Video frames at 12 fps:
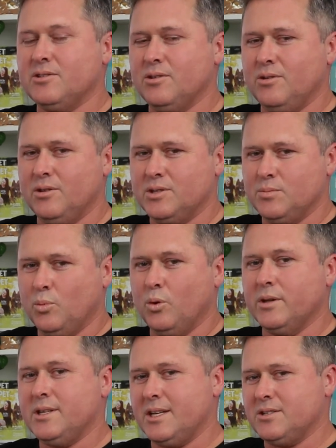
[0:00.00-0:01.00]
to the small
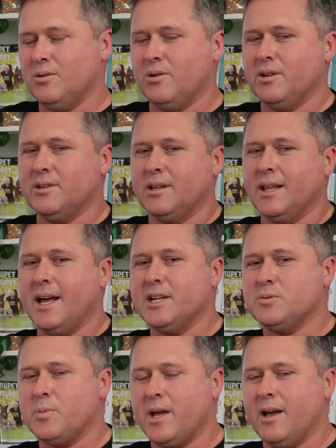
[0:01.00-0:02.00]
intestine and the
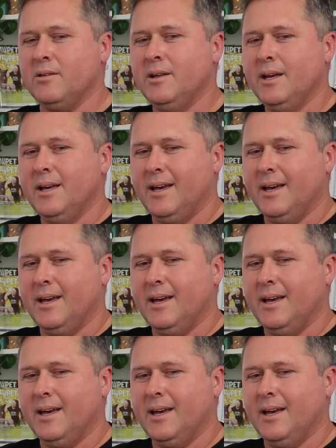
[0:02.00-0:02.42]
large bowel.